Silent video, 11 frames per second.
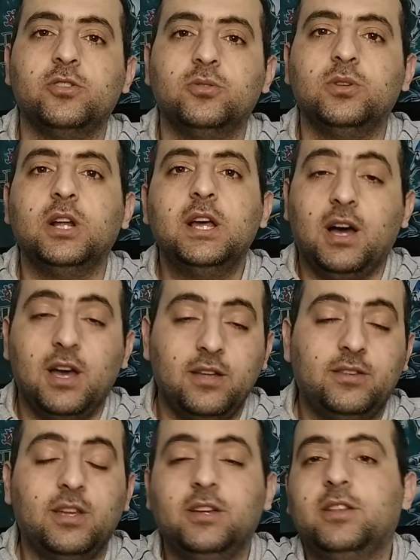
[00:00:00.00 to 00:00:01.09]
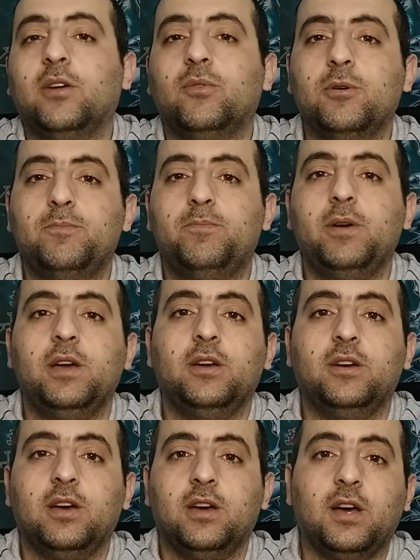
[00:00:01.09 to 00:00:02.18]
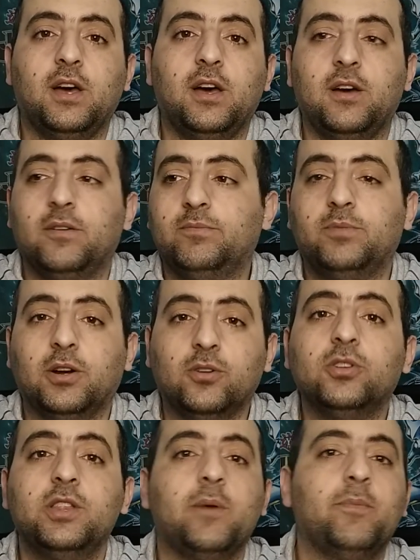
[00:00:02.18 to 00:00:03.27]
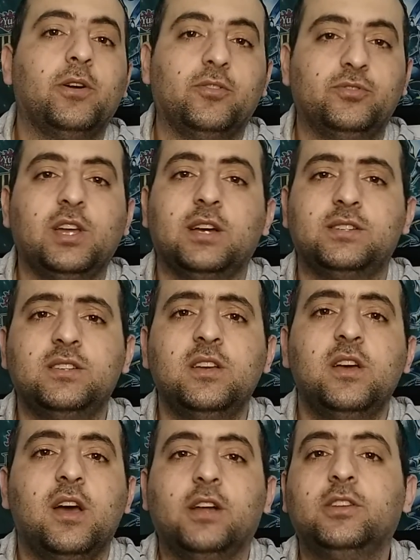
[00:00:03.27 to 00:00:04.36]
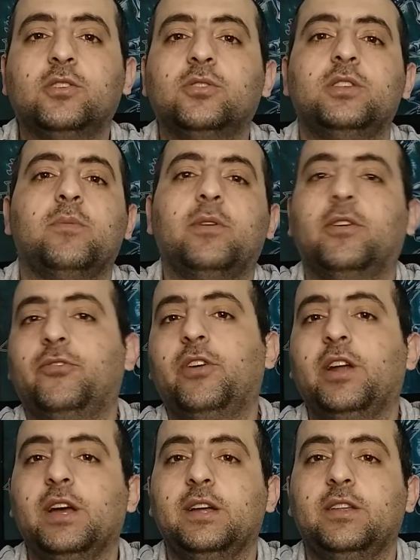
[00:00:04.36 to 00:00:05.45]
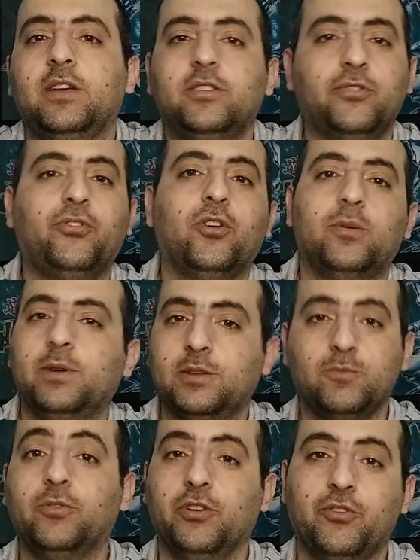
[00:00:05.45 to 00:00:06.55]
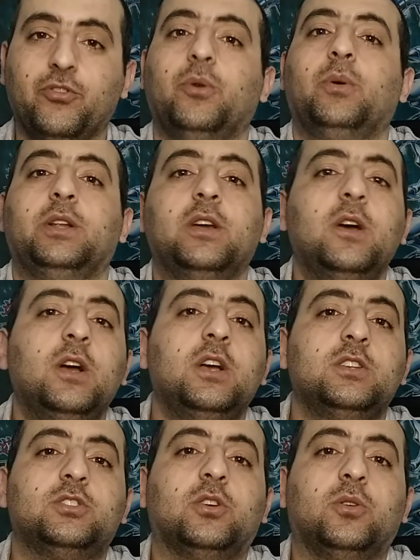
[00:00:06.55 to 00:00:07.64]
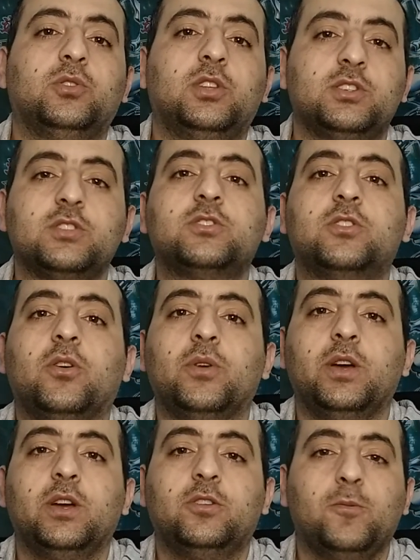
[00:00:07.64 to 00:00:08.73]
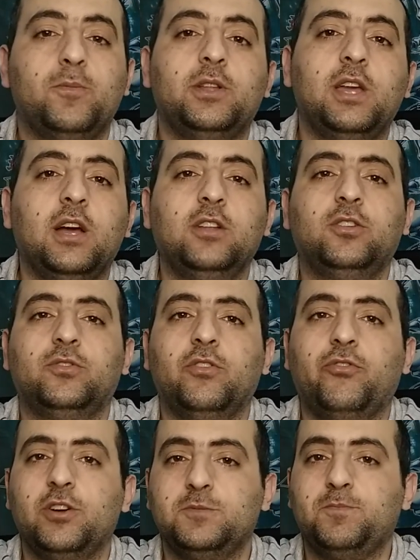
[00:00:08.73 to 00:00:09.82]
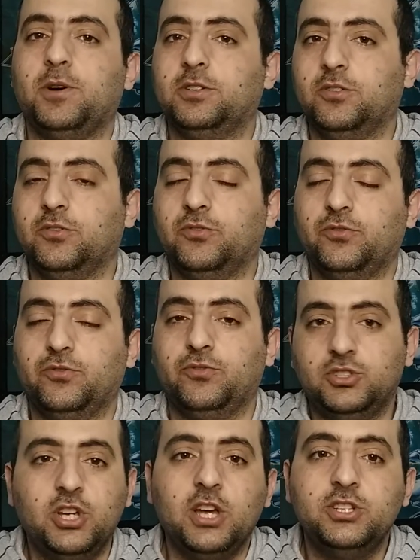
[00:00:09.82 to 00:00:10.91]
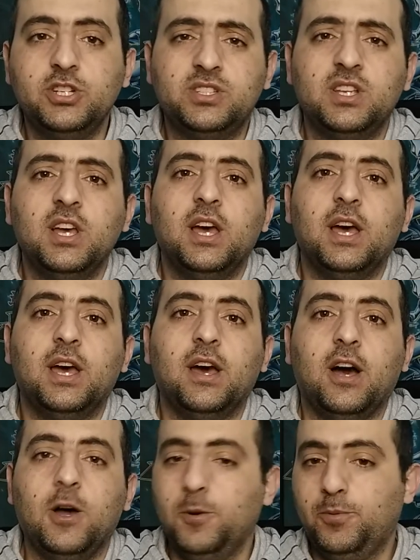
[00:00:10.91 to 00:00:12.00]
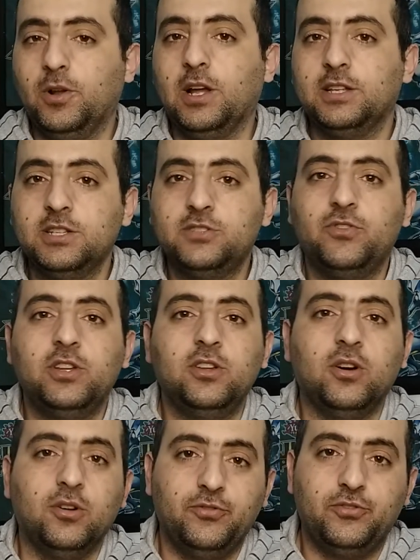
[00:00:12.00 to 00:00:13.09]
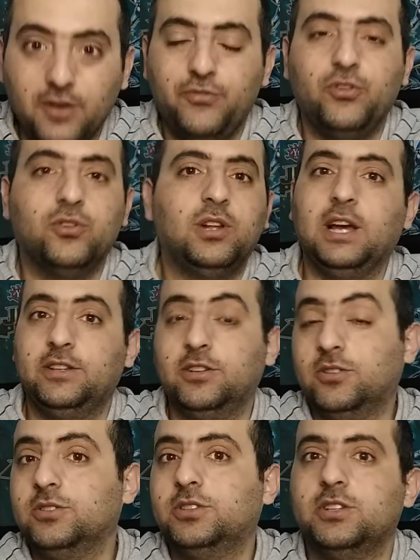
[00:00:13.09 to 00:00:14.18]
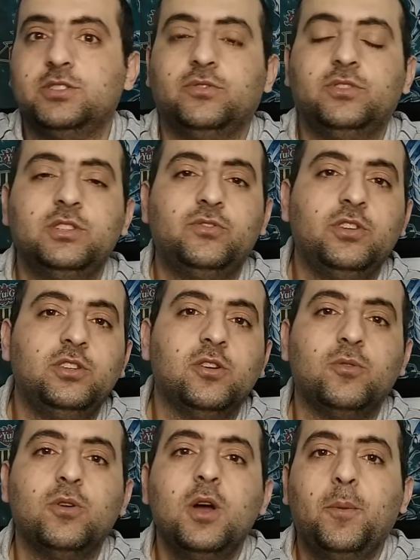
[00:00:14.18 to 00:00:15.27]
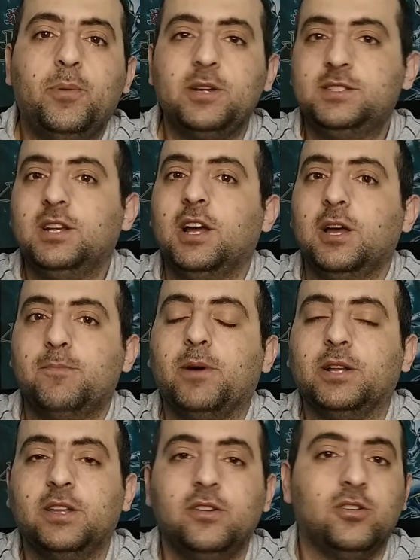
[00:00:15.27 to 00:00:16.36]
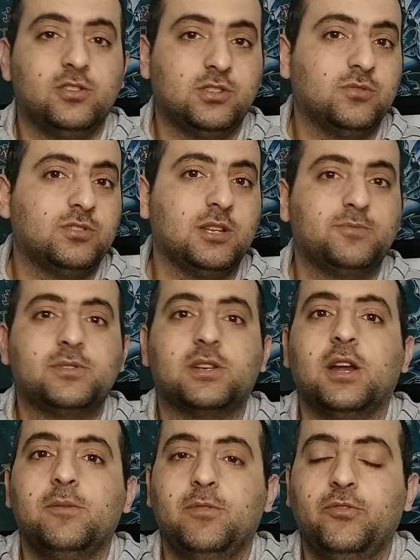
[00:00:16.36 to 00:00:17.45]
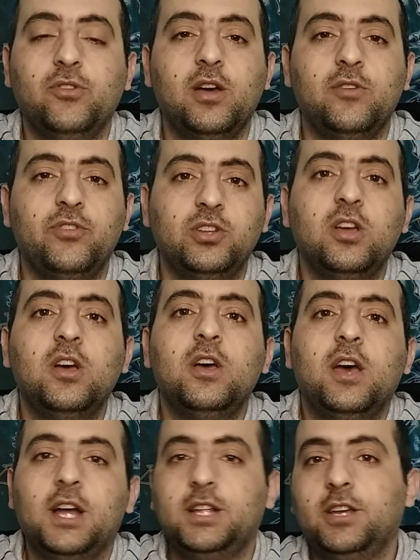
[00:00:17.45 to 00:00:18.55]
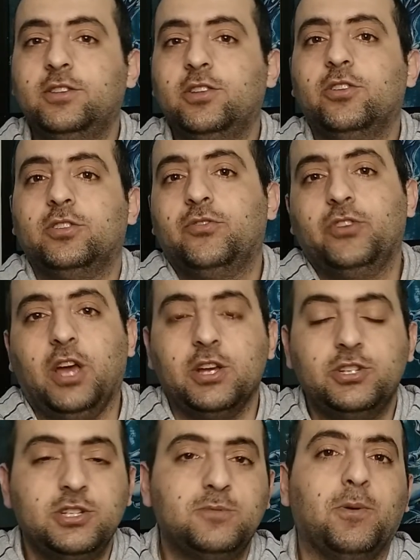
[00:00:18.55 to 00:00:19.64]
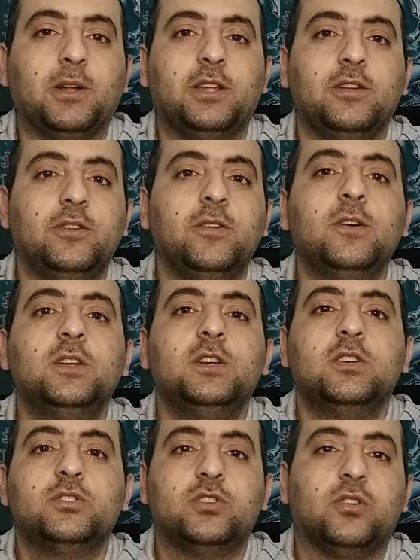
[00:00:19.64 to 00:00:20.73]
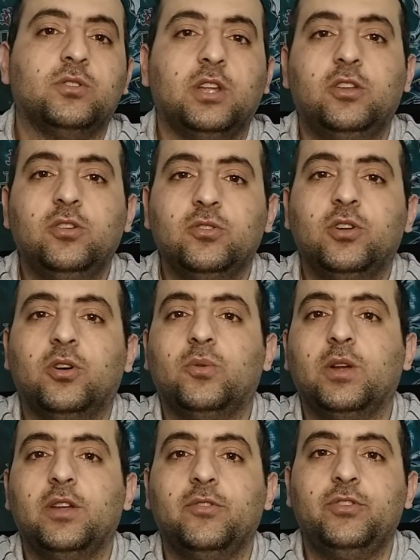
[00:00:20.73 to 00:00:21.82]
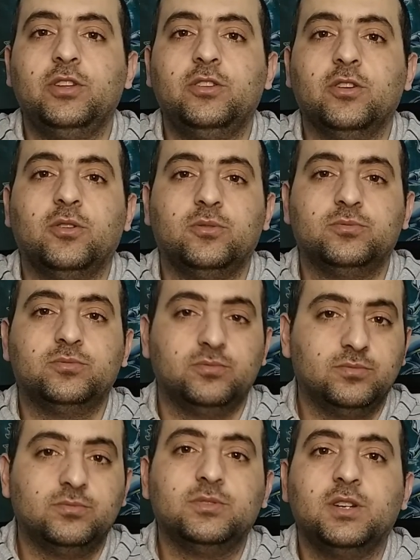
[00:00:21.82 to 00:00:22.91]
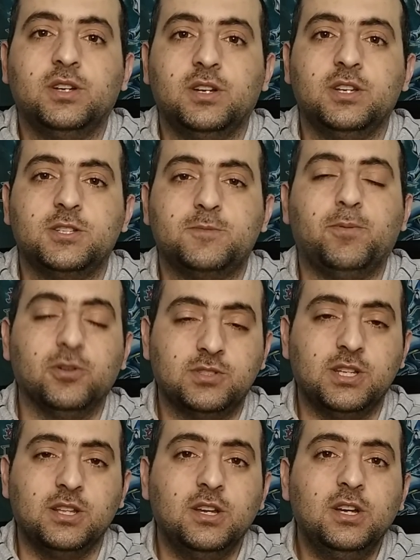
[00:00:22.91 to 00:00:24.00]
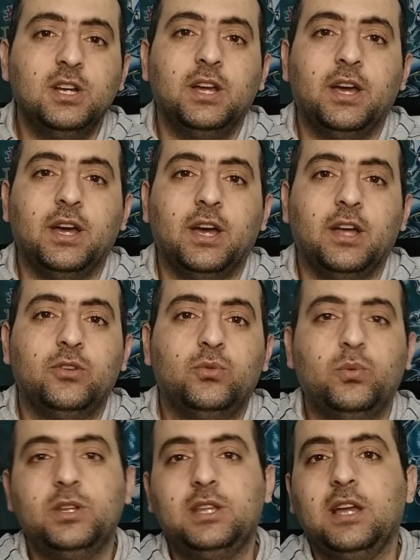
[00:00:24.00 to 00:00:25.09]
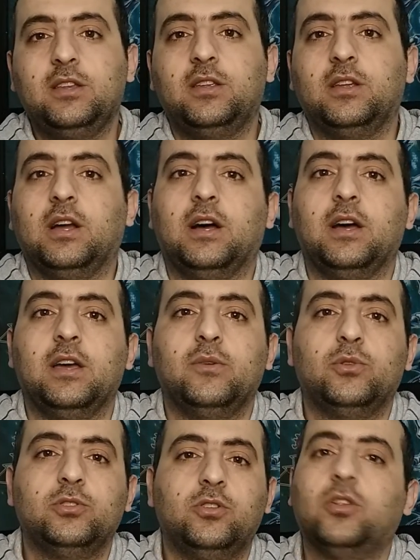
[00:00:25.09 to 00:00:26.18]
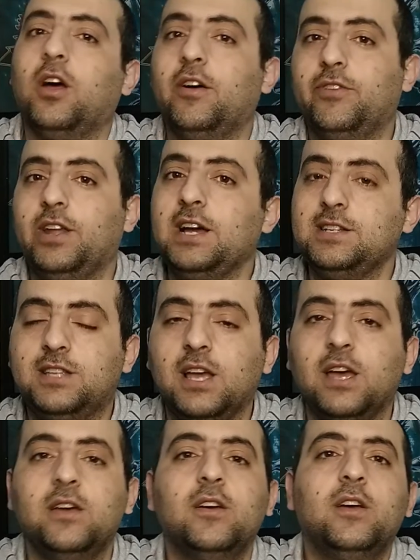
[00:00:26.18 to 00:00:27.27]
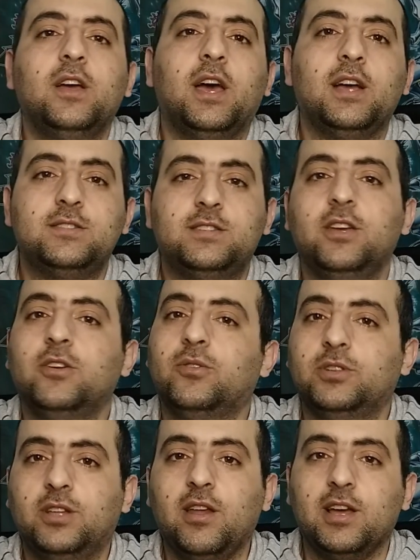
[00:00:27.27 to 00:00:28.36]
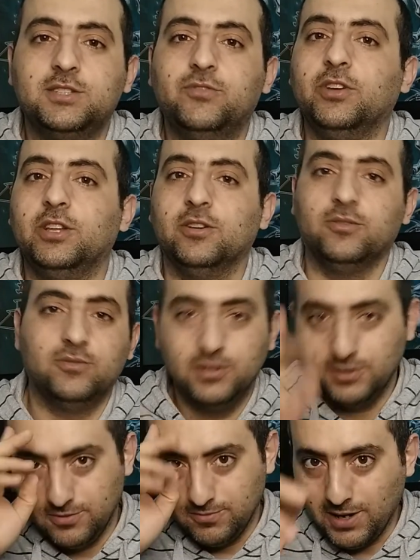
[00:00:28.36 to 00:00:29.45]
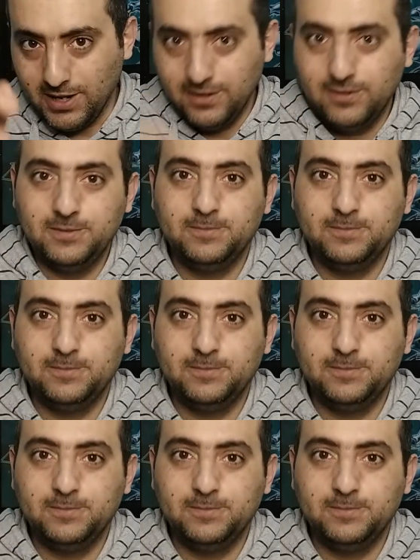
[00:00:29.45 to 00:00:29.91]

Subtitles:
Rule. I think there will be a good number of decks and a good number of variety in the format moving forward. So this is going to be the end of the first part of the changes. I hope you like this video. If you like the contents of this video, press the like button, also subscribe if you haven't, and hit the notifications button so that you'll know when a video is posted. And with that, I want you to have a nice day and see you in the next video. Bye.